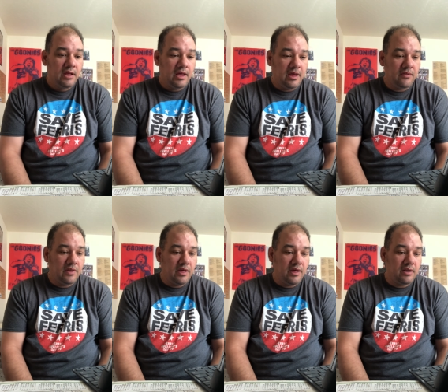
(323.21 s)
And
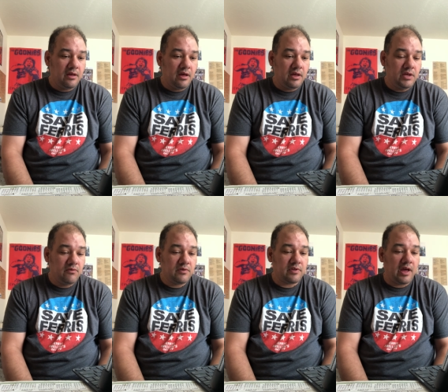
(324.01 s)
then uh, he
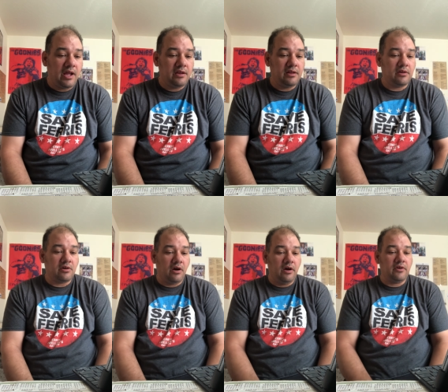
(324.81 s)
resigned in
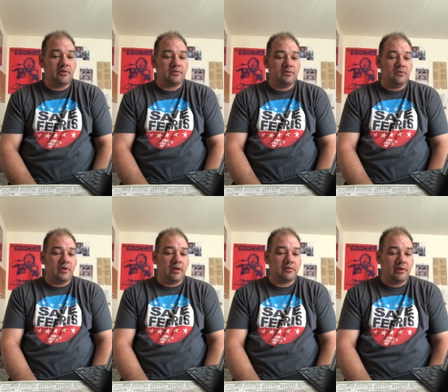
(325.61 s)
Congress in
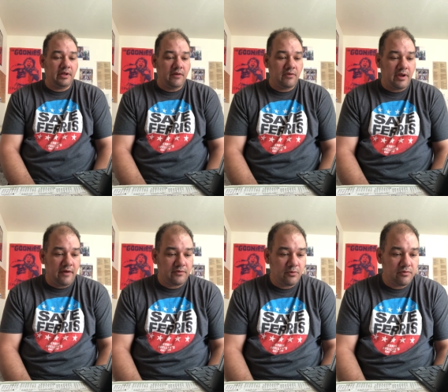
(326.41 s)
2011
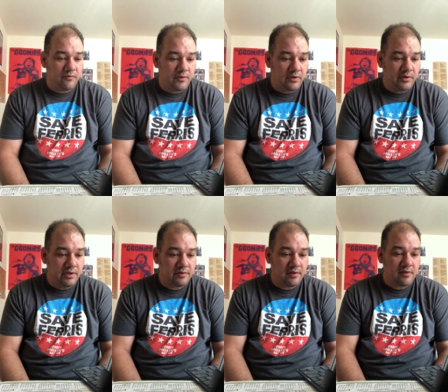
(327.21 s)
after it was revealed
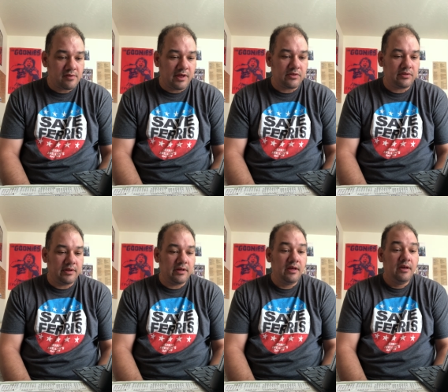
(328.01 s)
he sent sexually